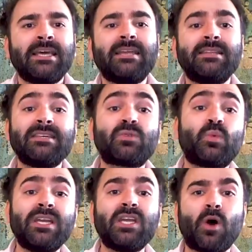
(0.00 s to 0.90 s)
In this
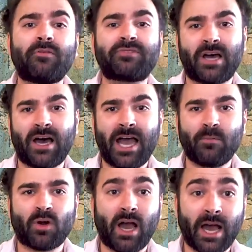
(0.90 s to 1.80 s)
window of time
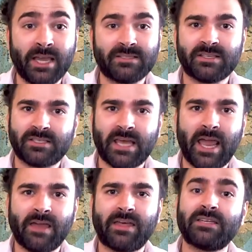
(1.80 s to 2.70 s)
where ICE is
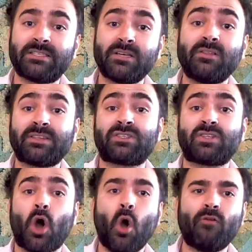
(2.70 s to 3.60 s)
saying that until this is
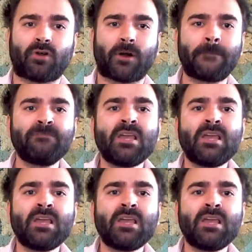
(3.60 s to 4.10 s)
over,